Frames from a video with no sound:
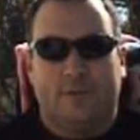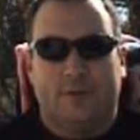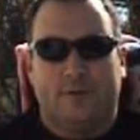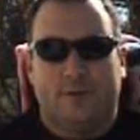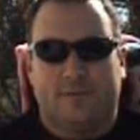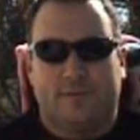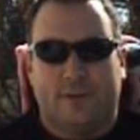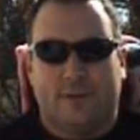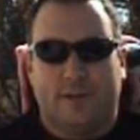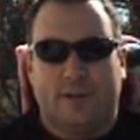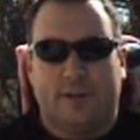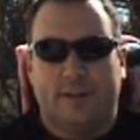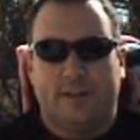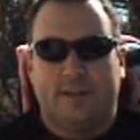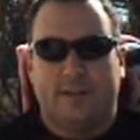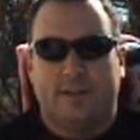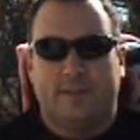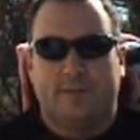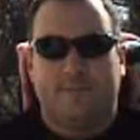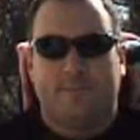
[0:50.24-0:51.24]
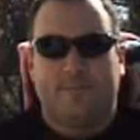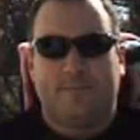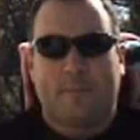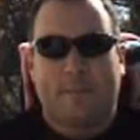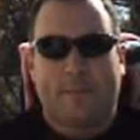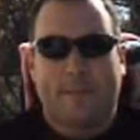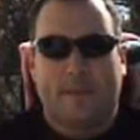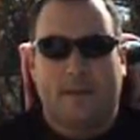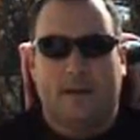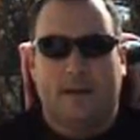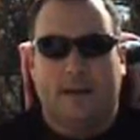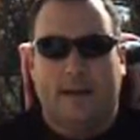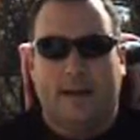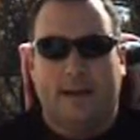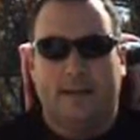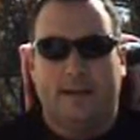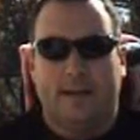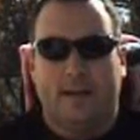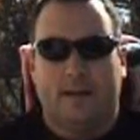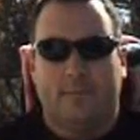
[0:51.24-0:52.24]
which was very nice.
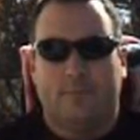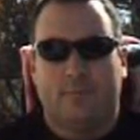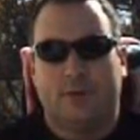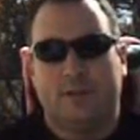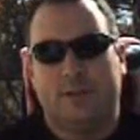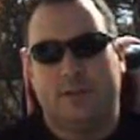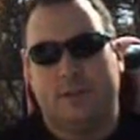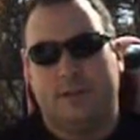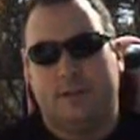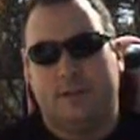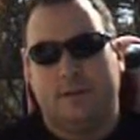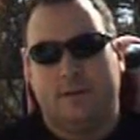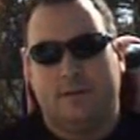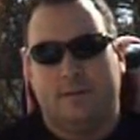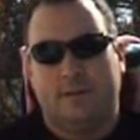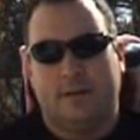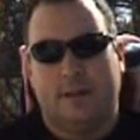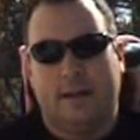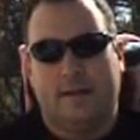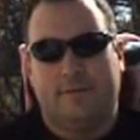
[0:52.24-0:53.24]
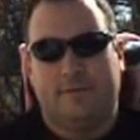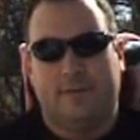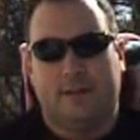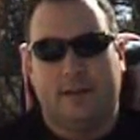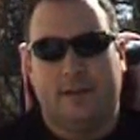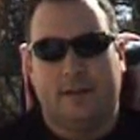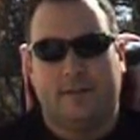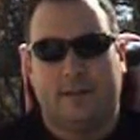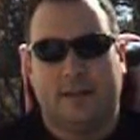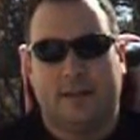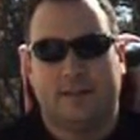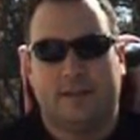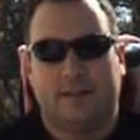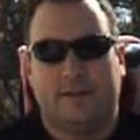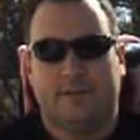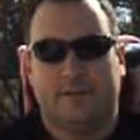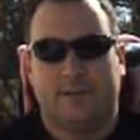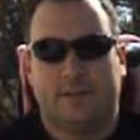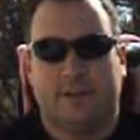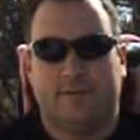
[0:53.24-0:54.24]
And I'm preaching there for their
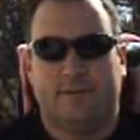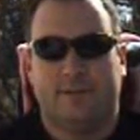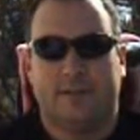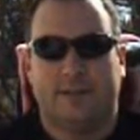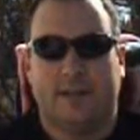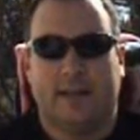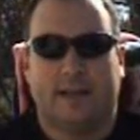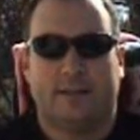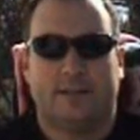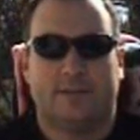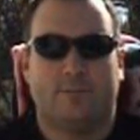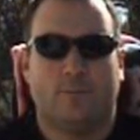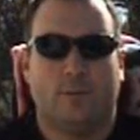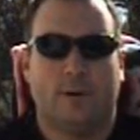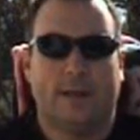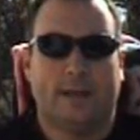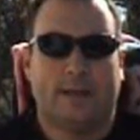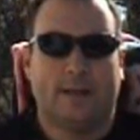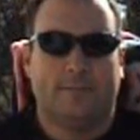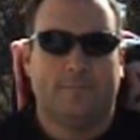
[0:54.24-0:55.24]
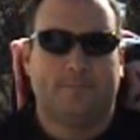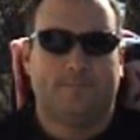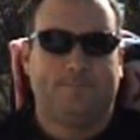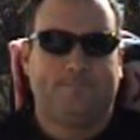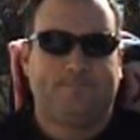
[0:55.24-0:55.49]
Thanksgiving service next week.